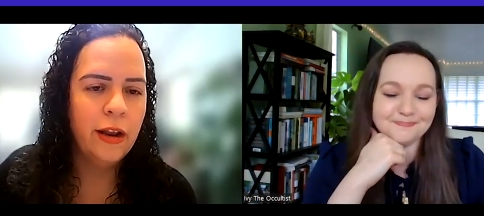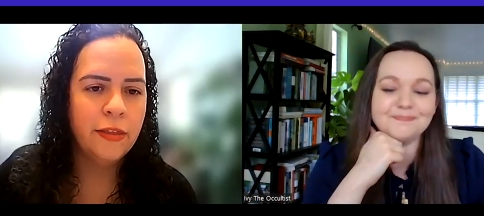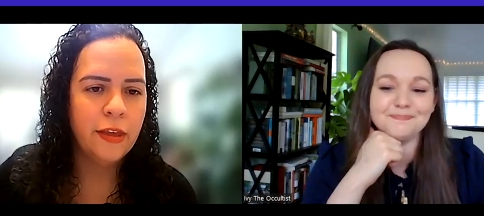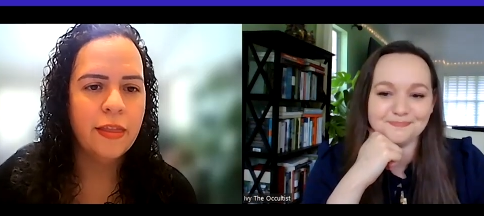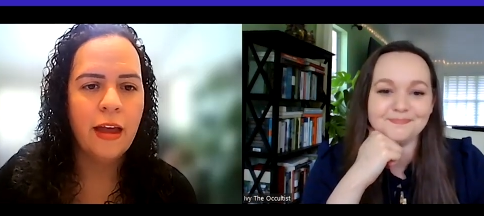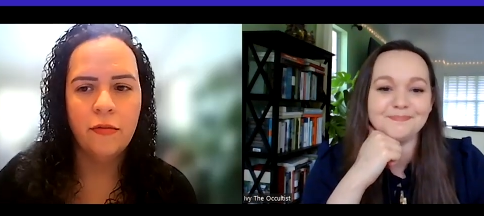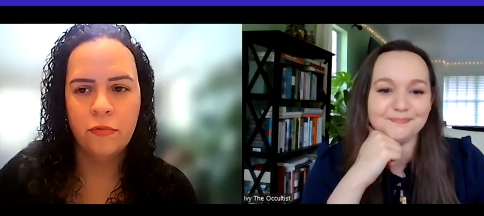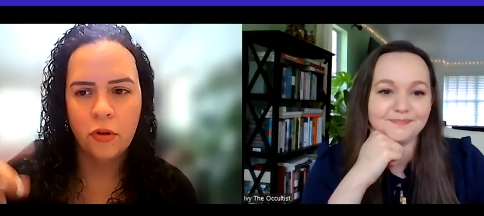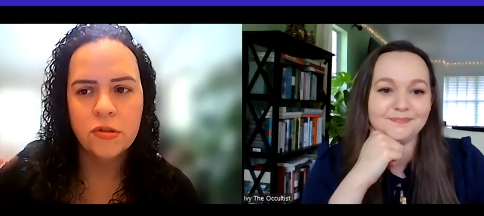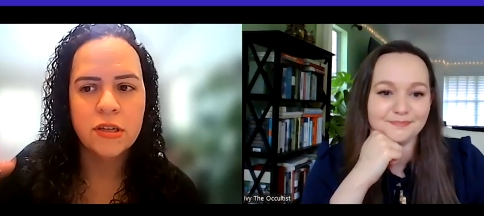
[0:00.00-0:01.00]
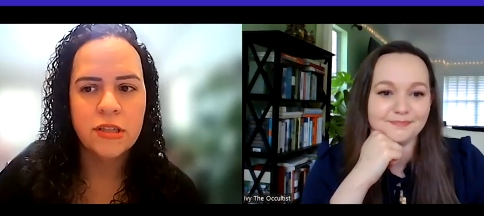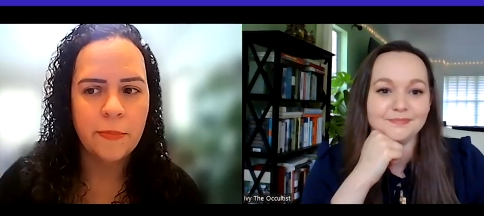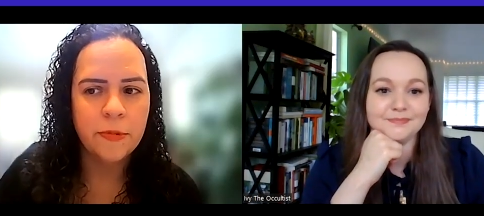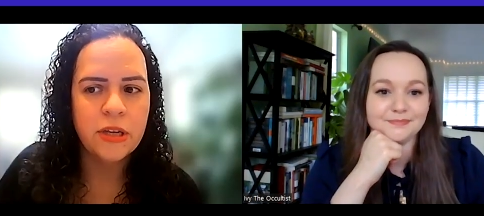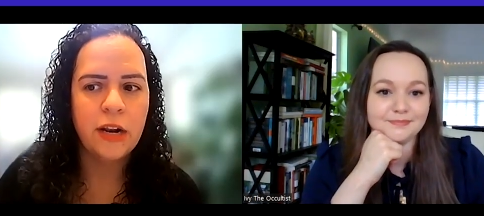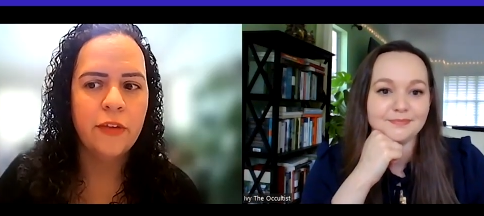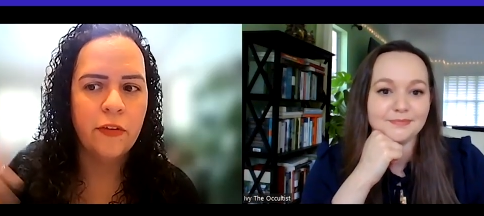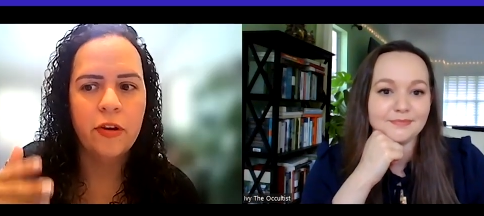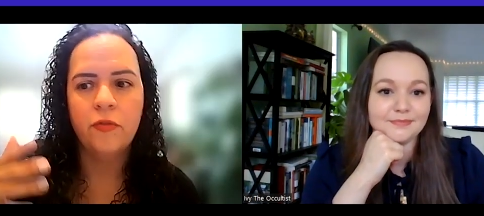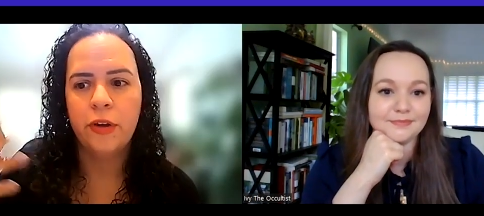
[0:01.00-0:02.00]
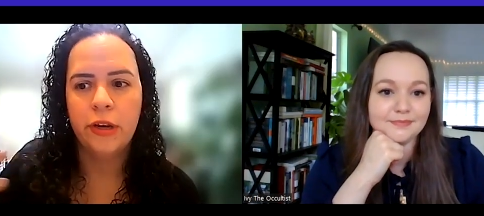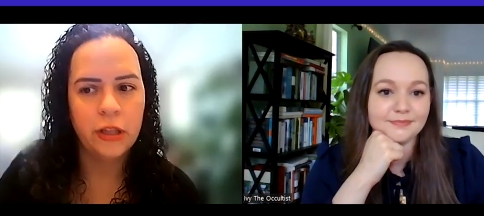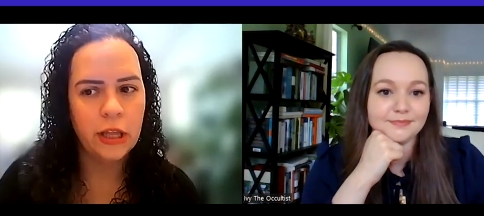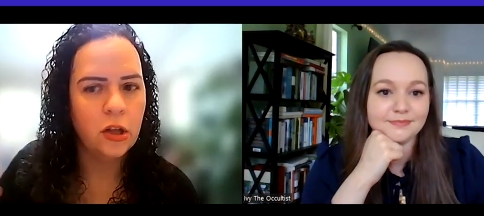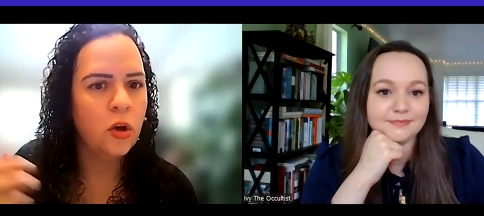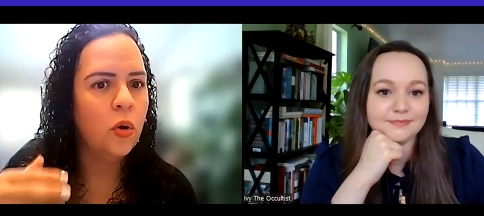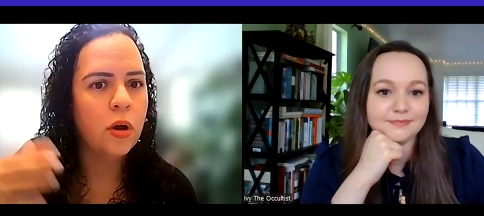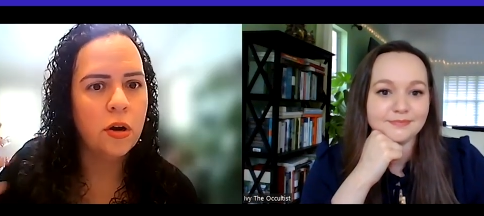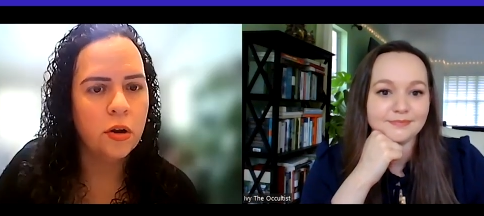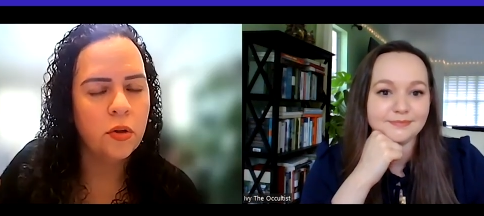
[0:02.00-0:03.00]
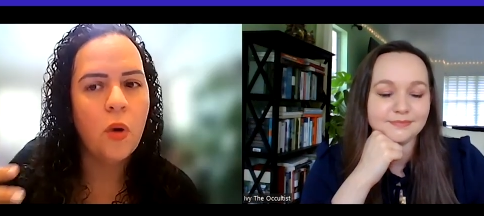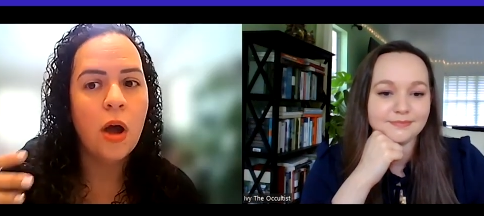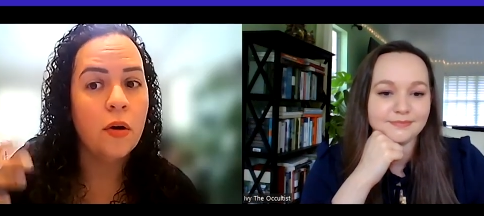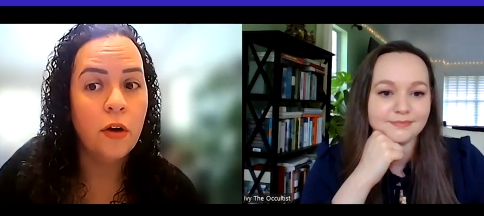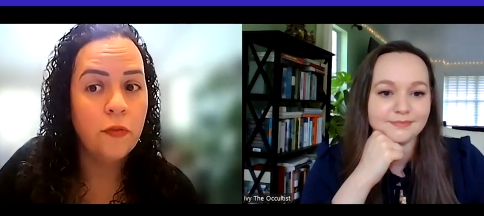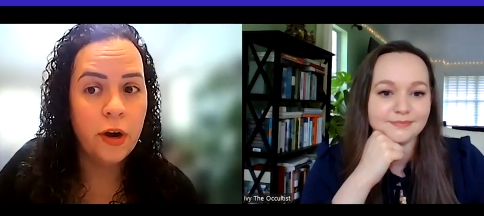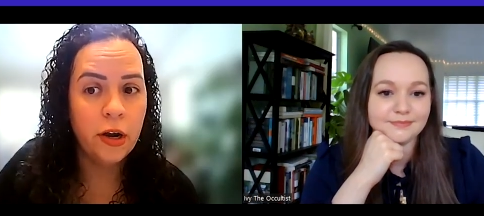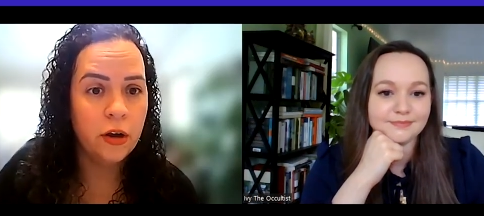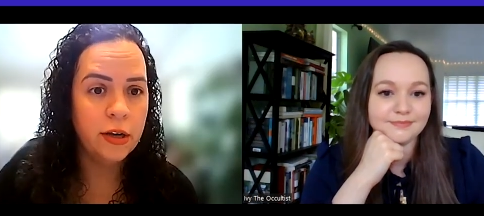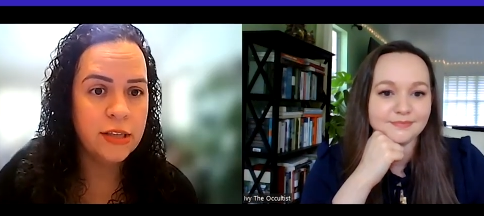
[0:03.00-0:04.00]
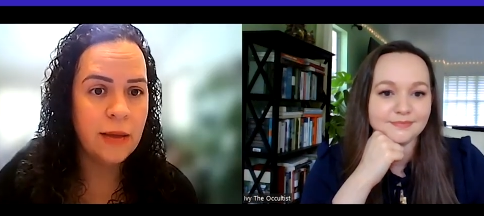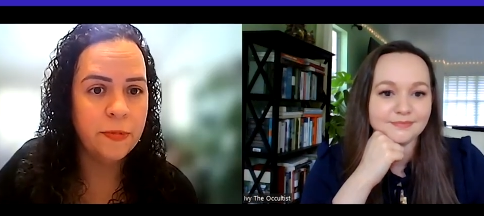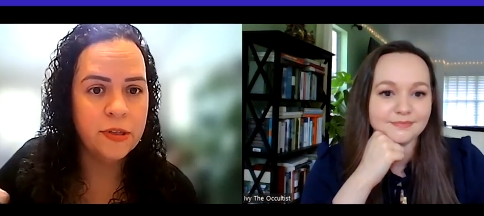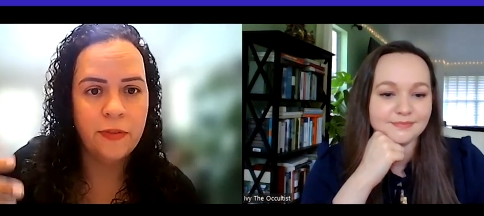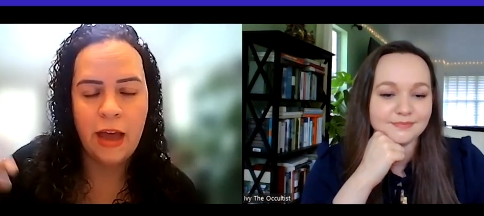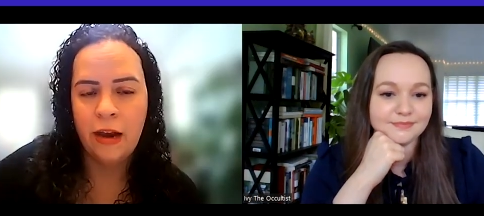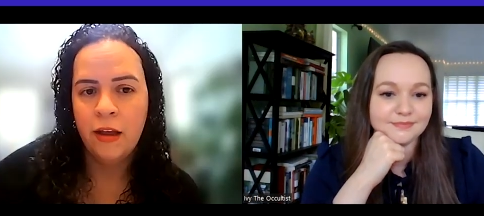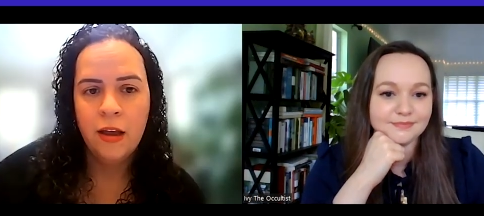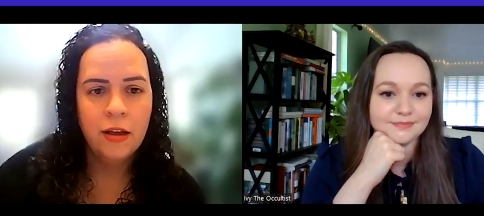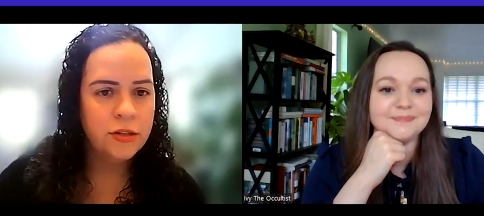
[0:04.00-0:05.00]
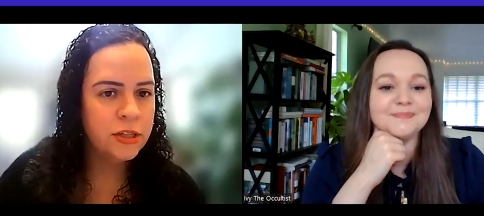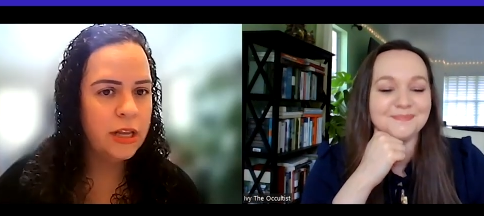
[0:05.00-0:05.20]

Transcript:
Speaker 1: And I think that those examples that I've given of reading like the coconut or the water are very good examples of that. Just